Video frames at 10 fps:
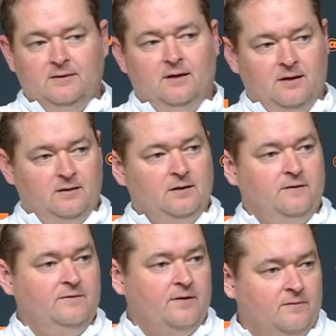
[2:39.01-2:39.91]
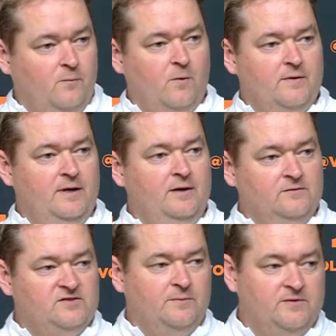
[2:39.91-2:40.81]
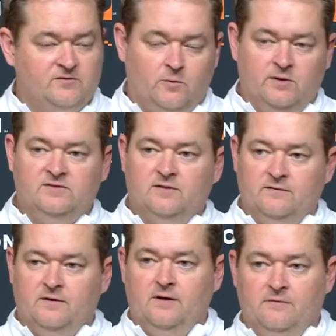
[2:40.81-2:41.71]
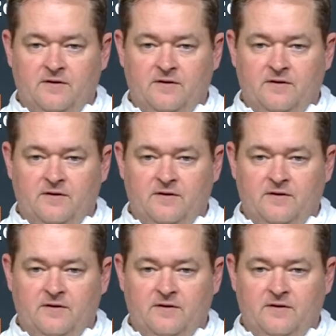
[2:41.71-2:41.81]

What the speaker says: Loved nothing more than hearing some of the stories of